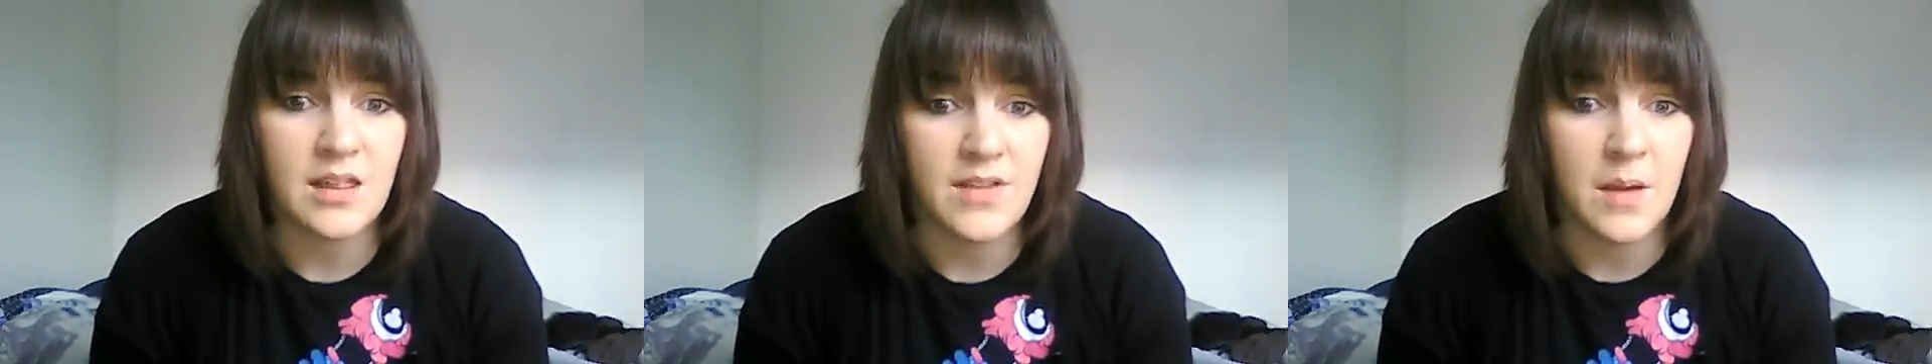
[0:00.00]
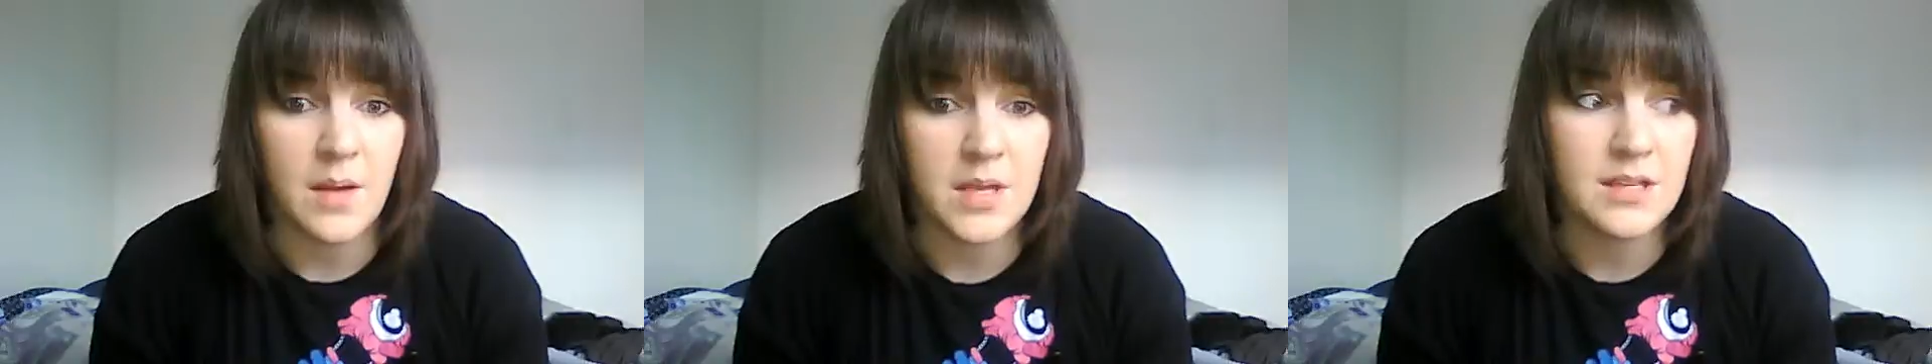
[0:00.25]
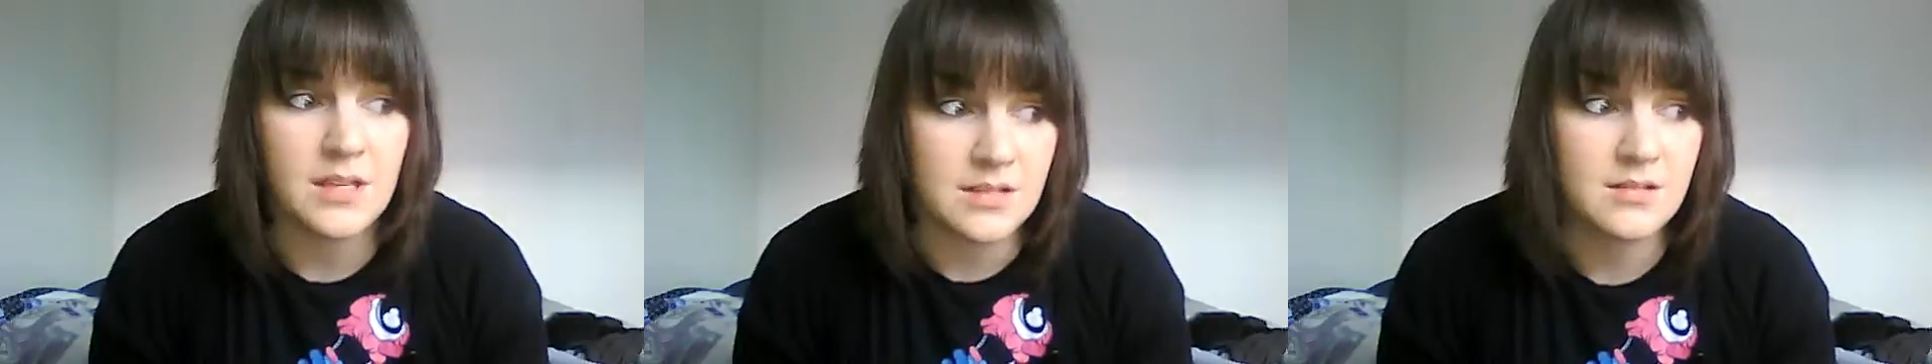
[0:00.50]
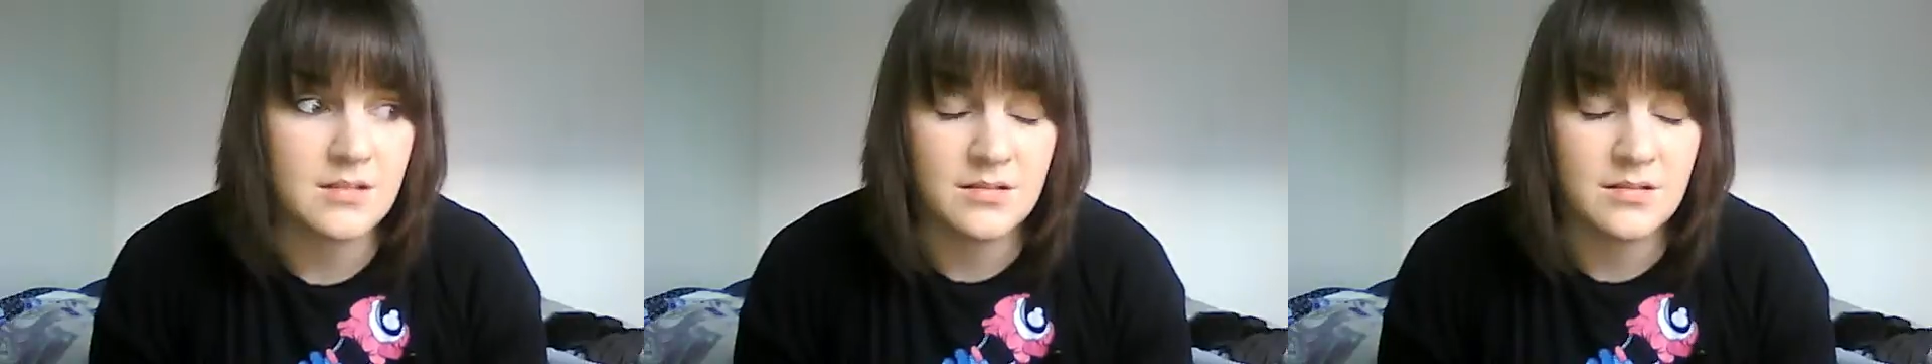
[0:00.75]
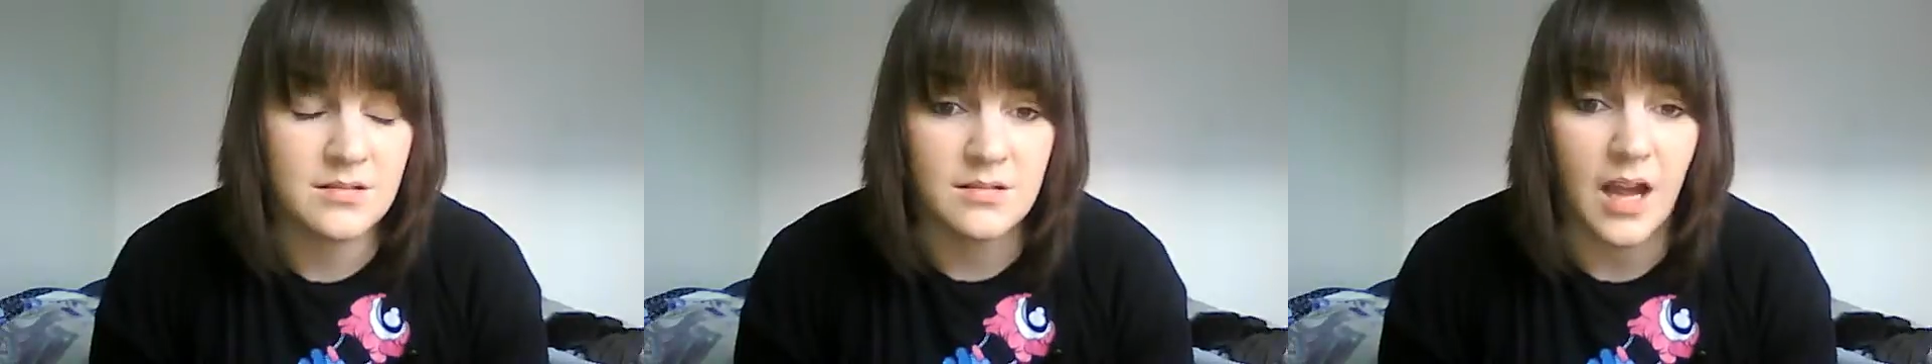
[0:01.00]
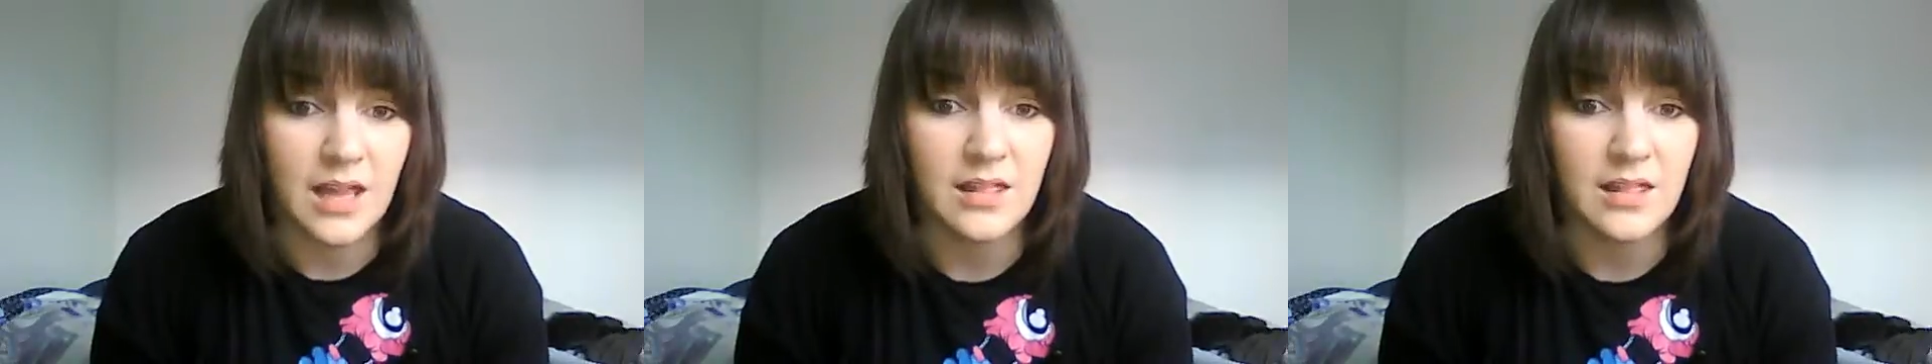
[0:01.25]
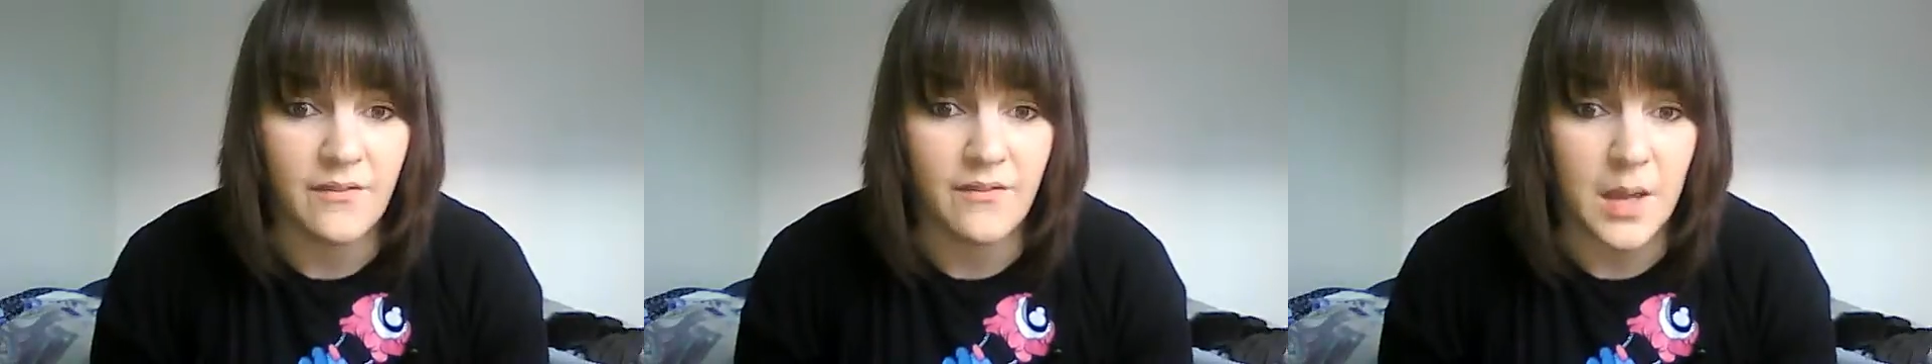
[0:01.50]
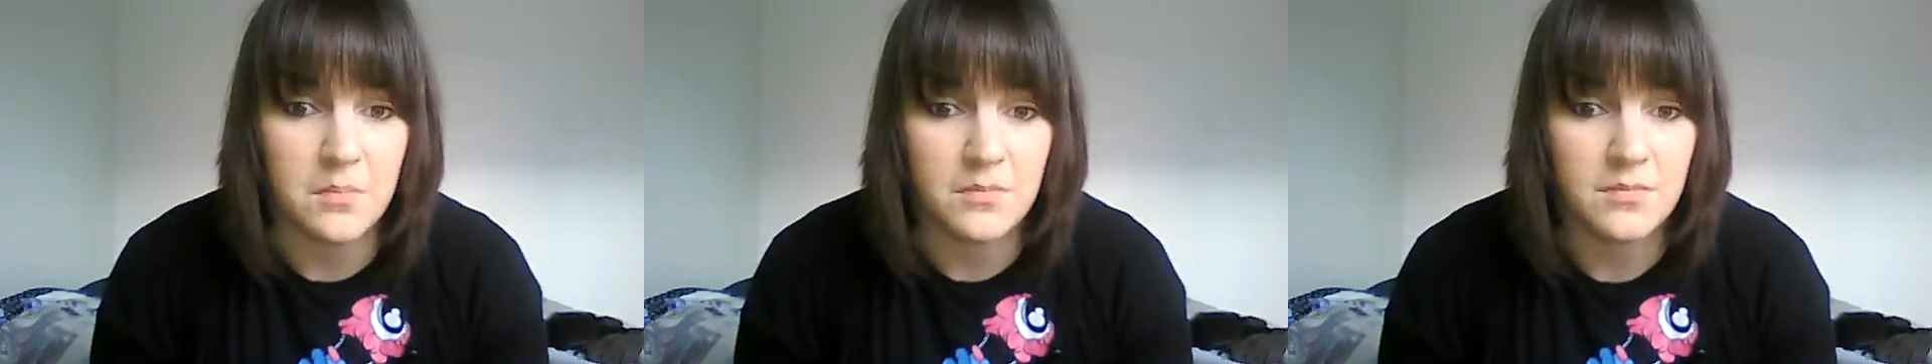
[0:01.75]
them because I love
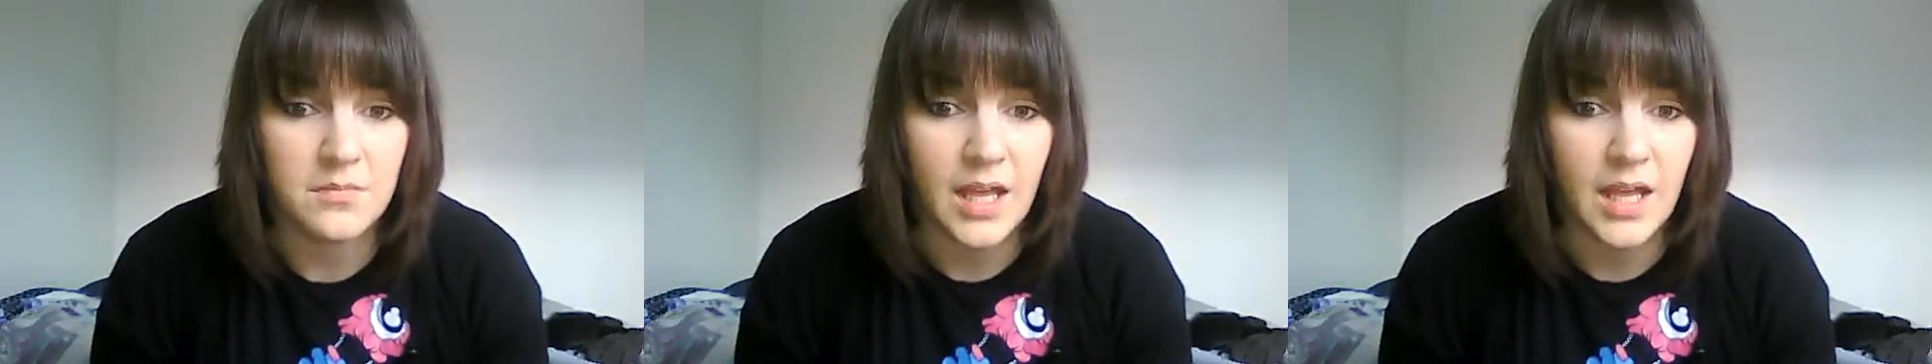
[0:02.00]
them.